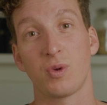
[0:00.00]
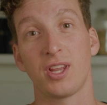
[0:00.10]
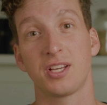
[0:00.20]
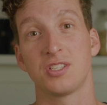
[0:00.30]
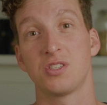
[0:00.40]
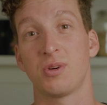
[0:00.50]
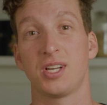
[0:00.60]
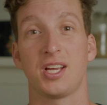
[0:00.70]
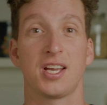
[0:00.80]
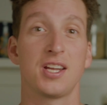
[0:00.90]
We like to do
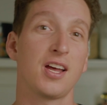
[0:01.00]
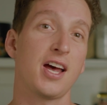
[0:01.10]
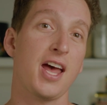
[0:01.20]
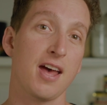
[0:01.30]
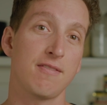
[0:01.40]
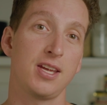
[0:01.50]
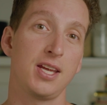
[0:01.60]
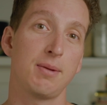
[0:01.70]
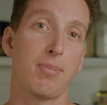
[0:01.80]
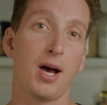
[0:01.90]
it in a
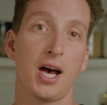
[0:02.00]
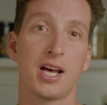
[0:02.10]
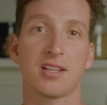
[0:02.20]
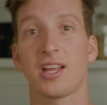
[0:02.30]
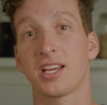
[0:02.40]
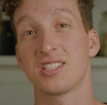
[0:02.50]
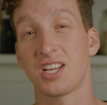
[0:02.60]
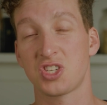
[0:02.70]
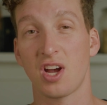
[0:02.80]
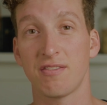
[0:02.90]
heavy pot, like a
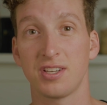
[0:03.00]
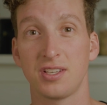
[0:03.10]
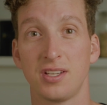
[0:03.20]
Dutch oven.